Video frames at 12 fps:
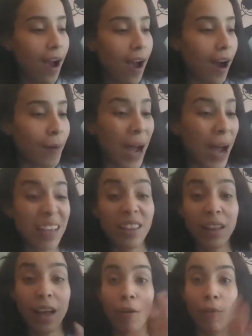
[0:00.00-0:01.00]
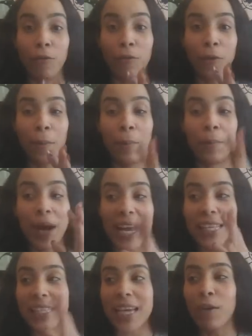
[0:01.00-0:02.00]
I love
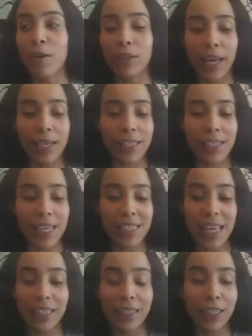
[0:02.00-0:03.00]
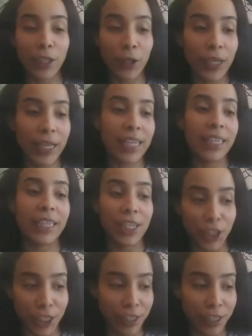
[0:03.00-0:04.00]
buying tarot decks. That's like literally an
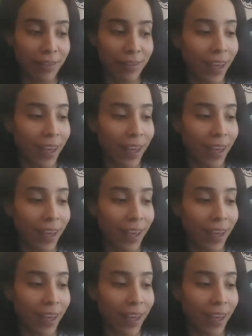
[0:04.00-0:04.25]
addiction.